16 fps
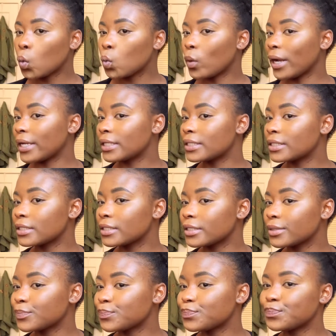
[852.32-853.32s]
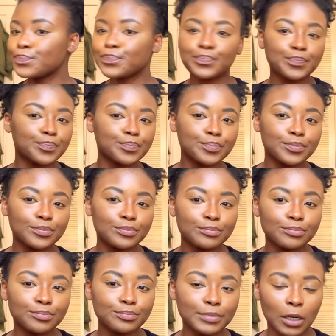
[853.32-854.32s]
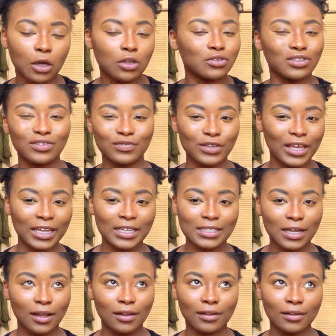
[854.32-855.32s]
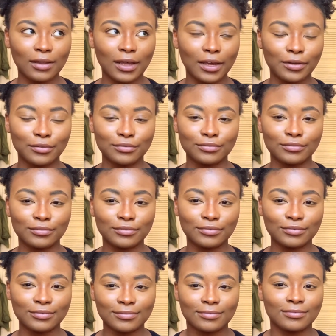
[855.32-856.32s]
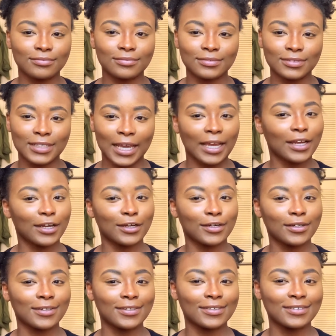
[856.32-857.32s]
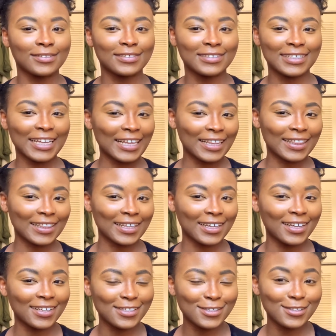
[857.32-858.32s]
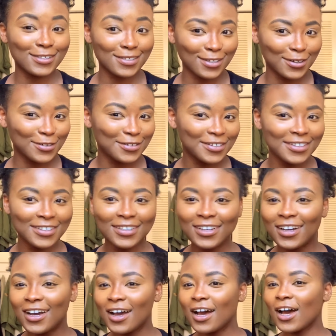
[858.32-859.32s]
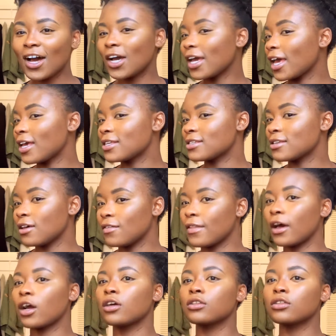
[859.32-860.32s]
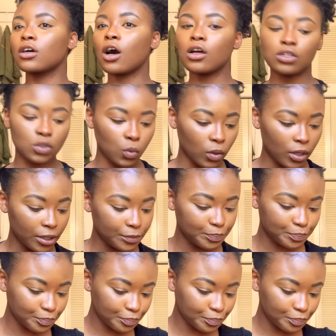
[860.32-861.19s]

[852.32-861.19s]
right? But also if you can tell, I don't care either. So okay, so then contour,